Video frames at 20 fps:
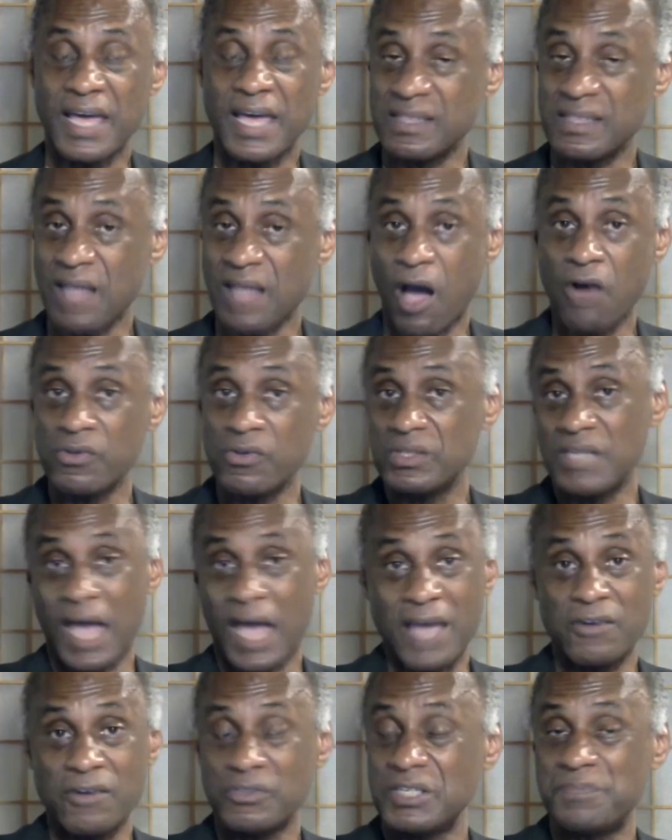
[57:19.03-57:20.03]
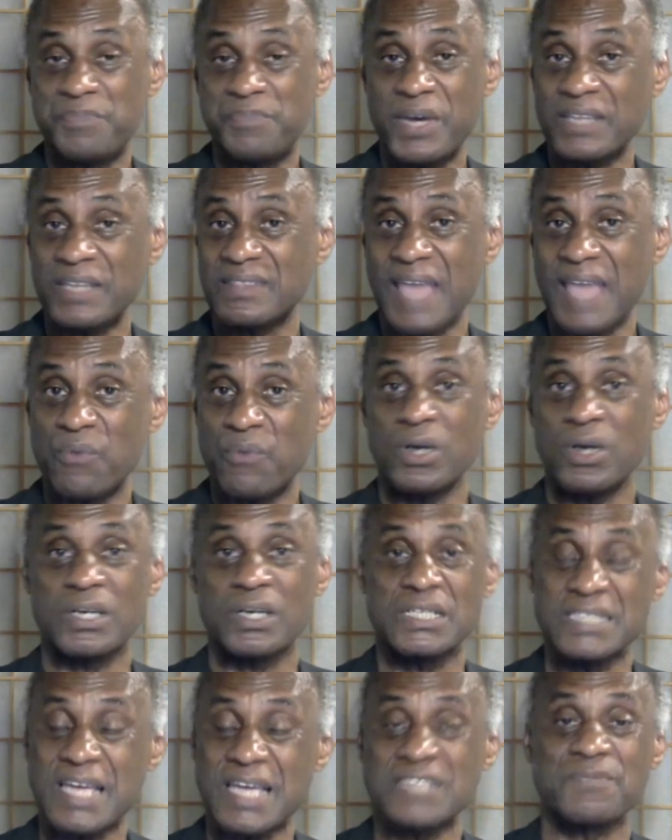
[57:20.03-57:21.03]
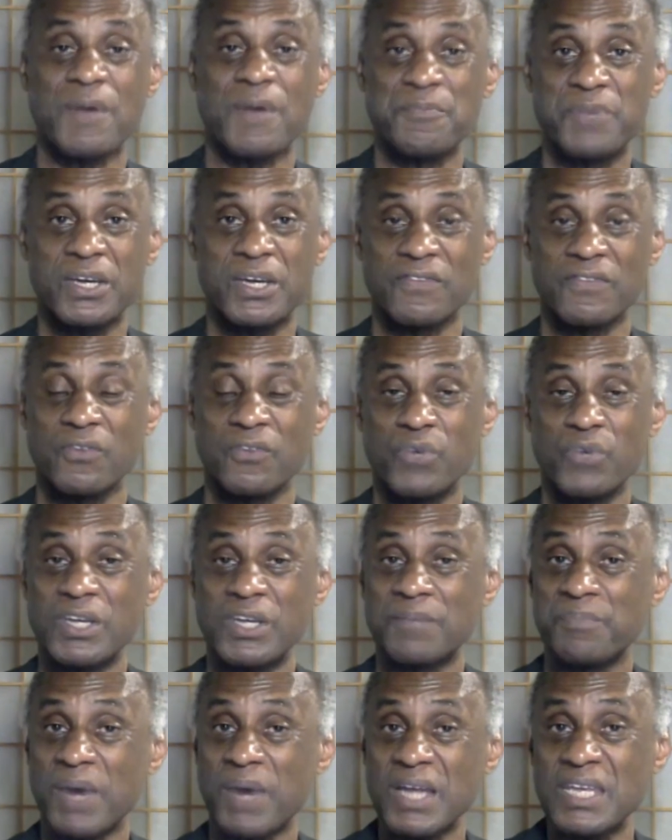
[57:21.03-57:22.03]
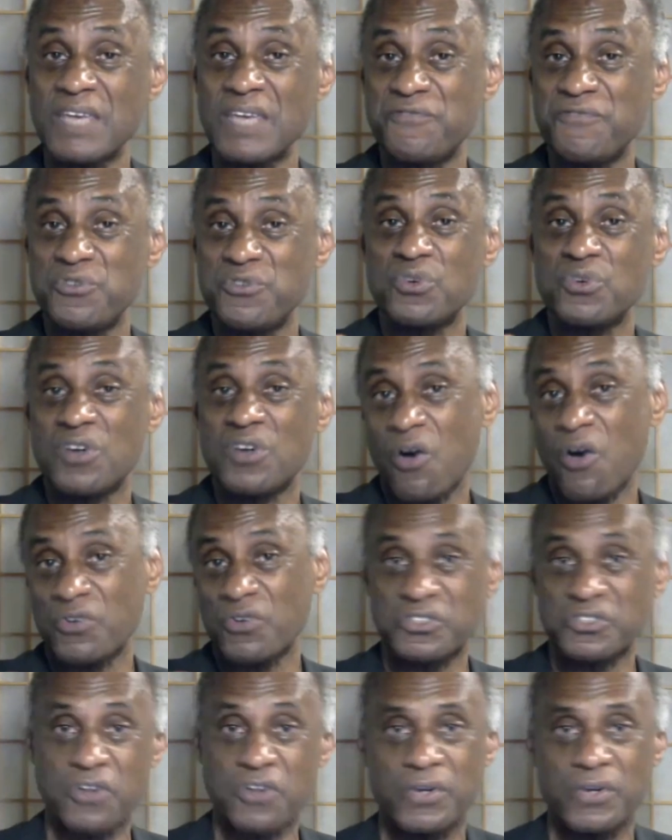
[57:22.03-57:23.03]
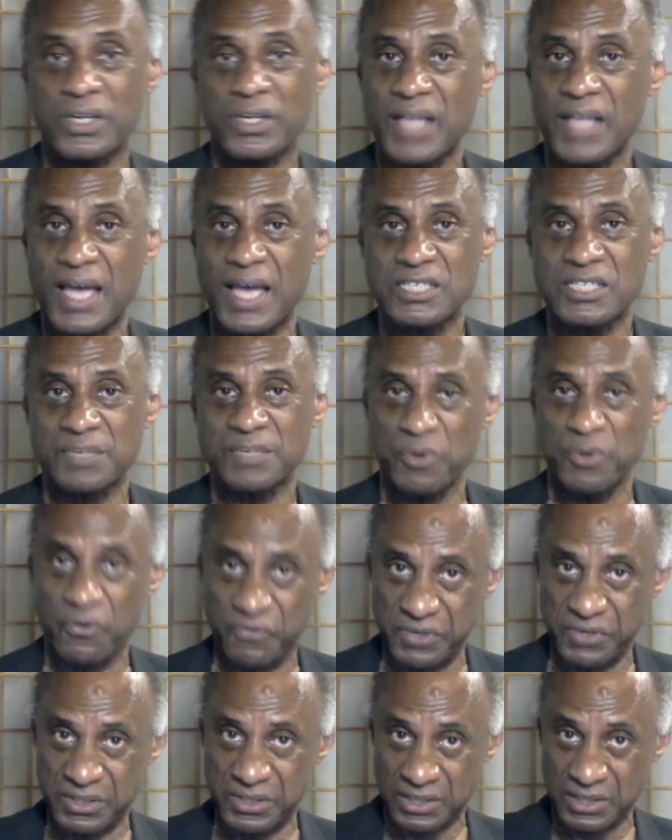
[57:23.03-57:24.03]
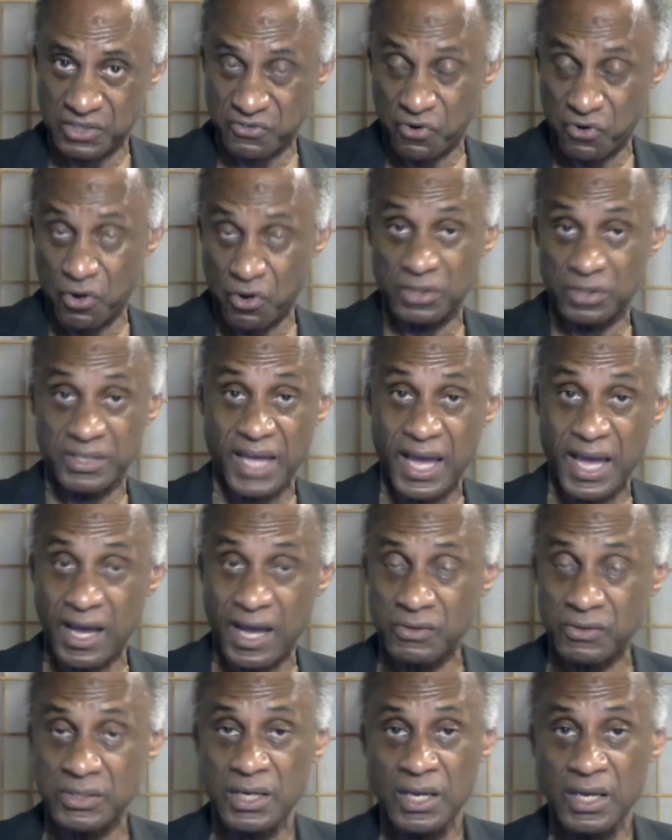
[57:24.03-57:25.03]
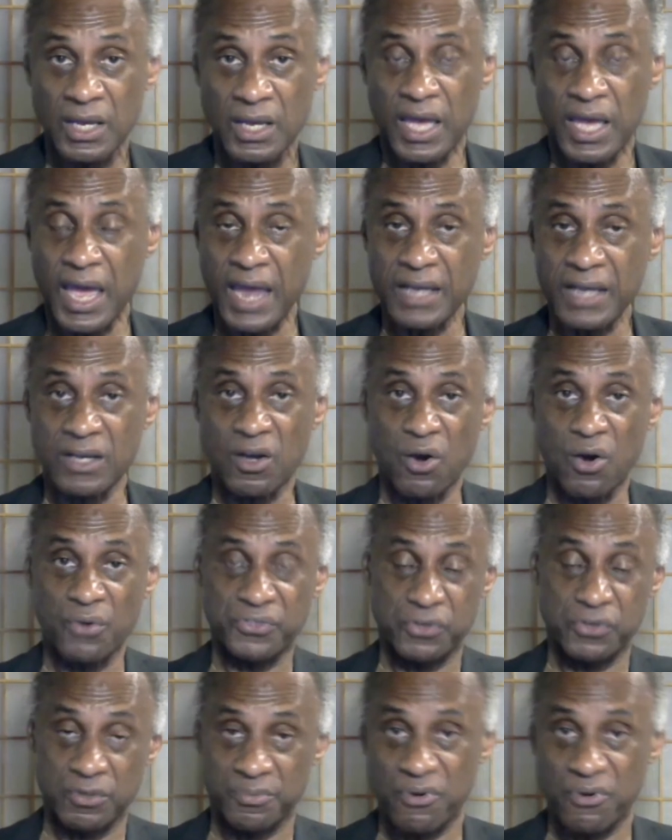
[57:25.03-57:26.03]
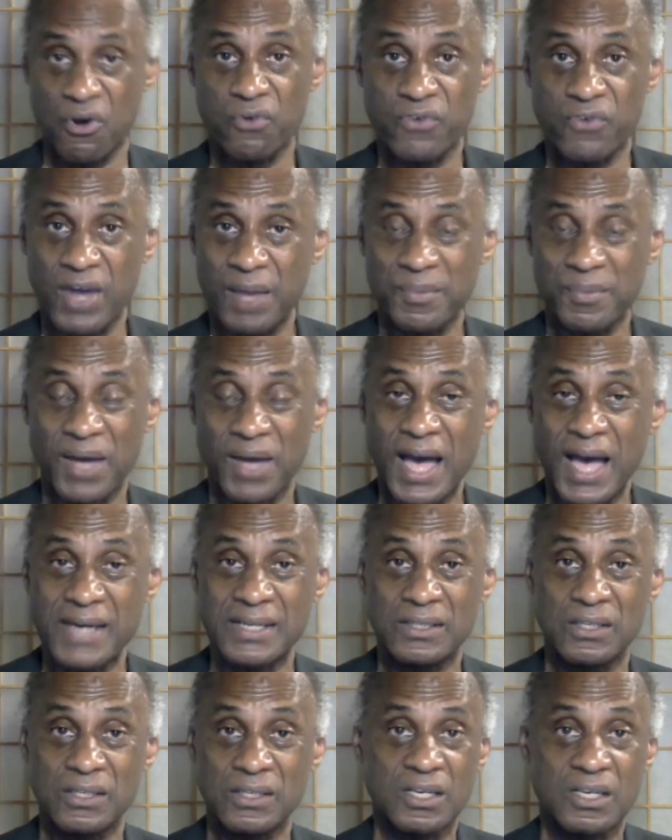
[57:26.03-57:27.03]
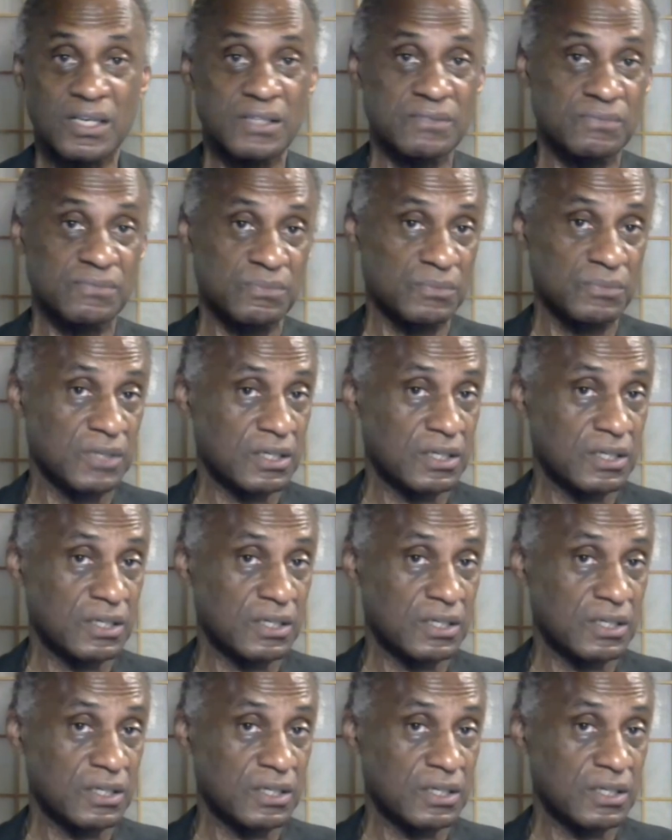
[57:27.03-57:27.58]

And I only picked that one because that's my pick of the week. But if you go to Turner Classic Movies and scroll down and go to the program guide and look up